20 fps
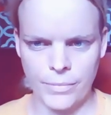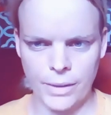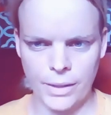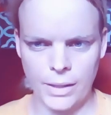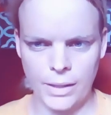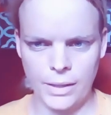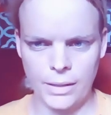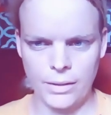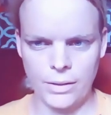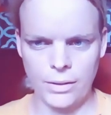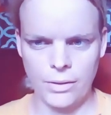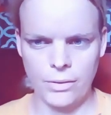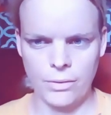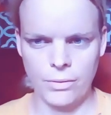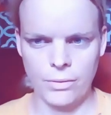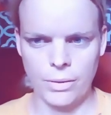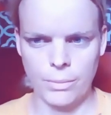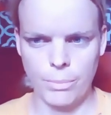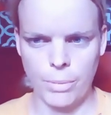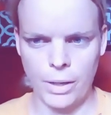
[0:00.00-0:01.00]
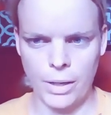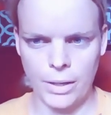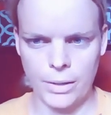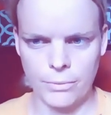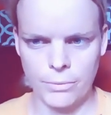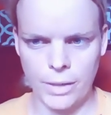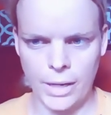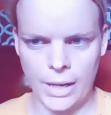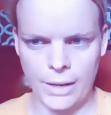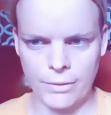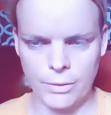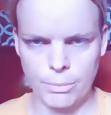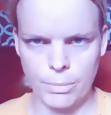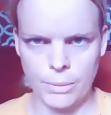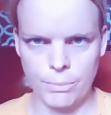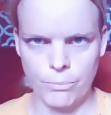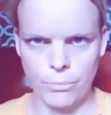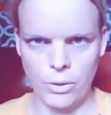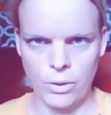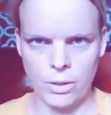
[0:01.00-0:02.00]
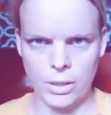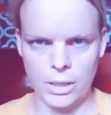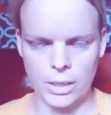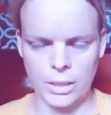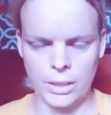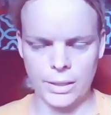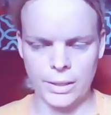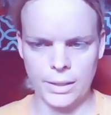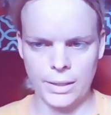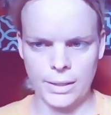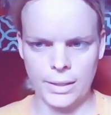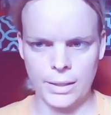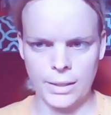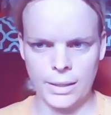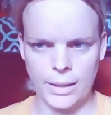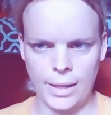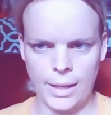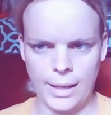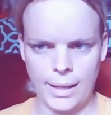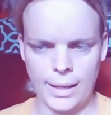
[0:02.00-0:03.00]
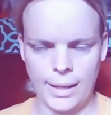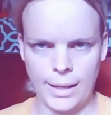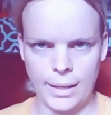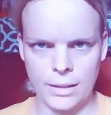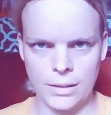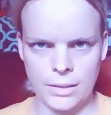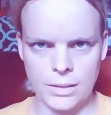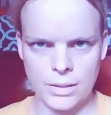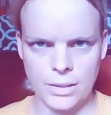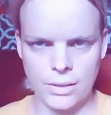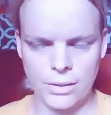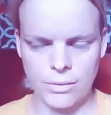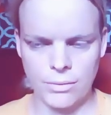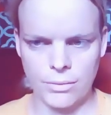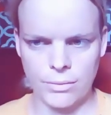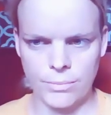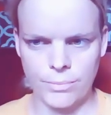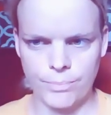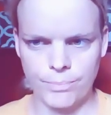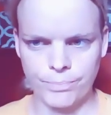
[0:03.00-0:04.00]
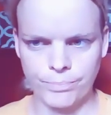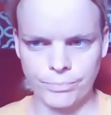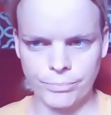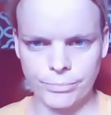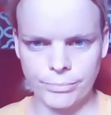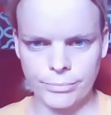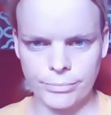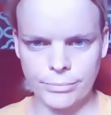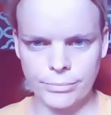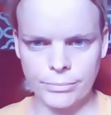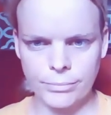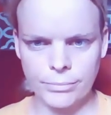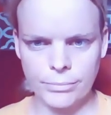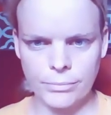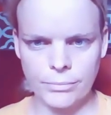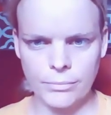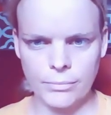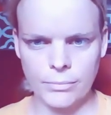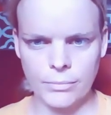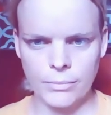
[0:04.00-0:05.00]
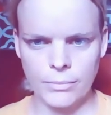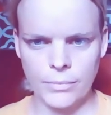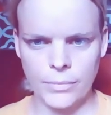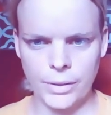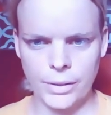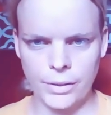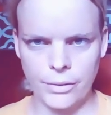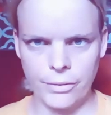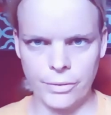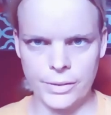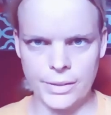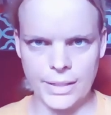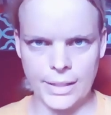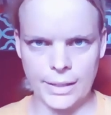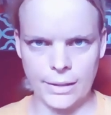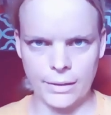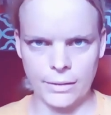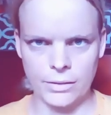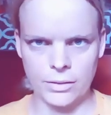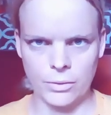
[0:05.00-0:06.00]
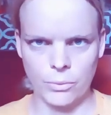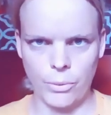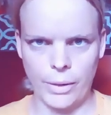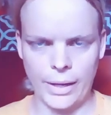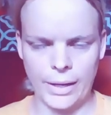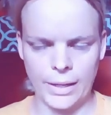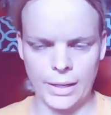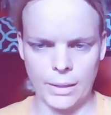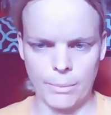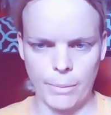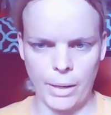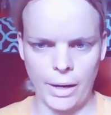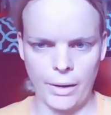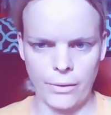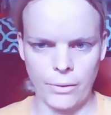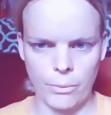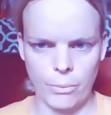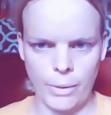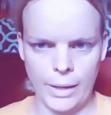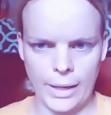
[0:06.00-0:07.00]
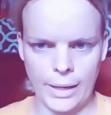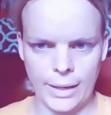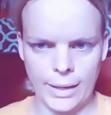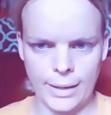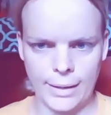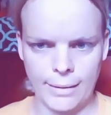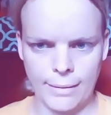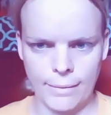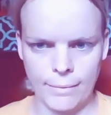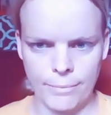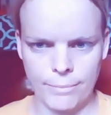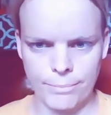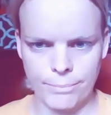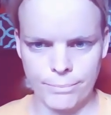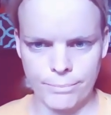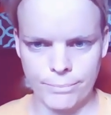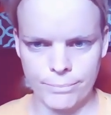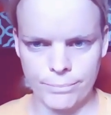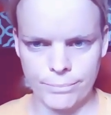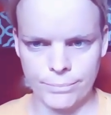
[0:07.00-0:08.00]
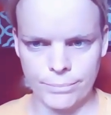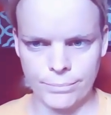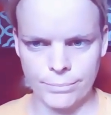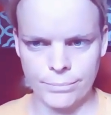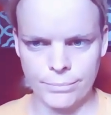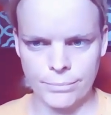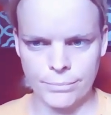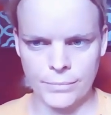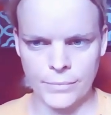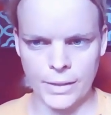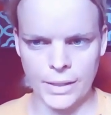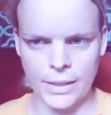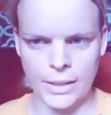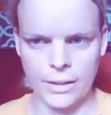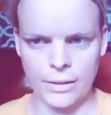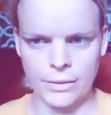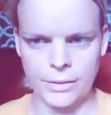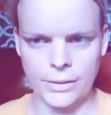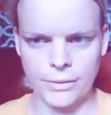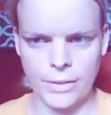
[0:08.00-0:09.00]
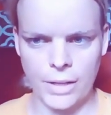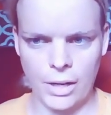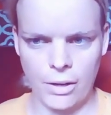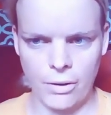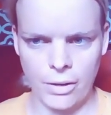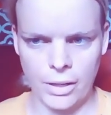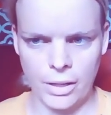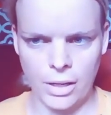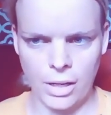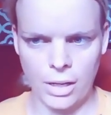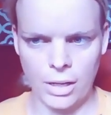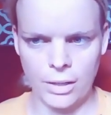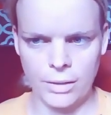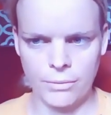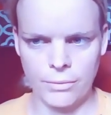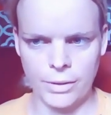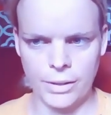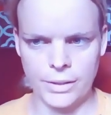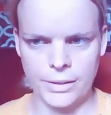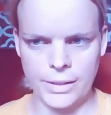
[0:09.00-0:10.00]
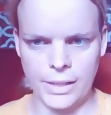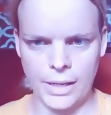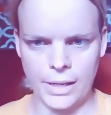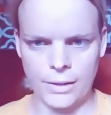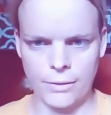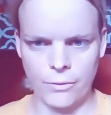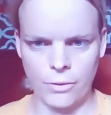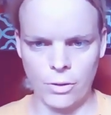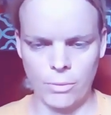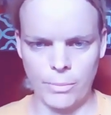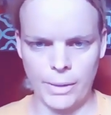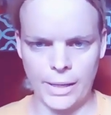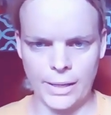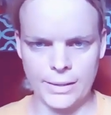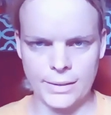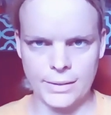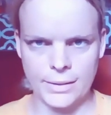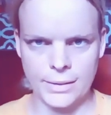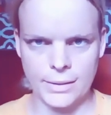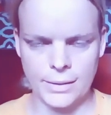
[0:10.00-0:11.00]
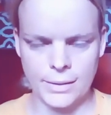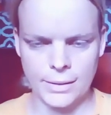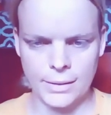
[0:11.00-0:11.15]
he knew the bond would have to be broken, and soon. But there was guilt awaiting him either way. The guilt of carrying on with a dying romance,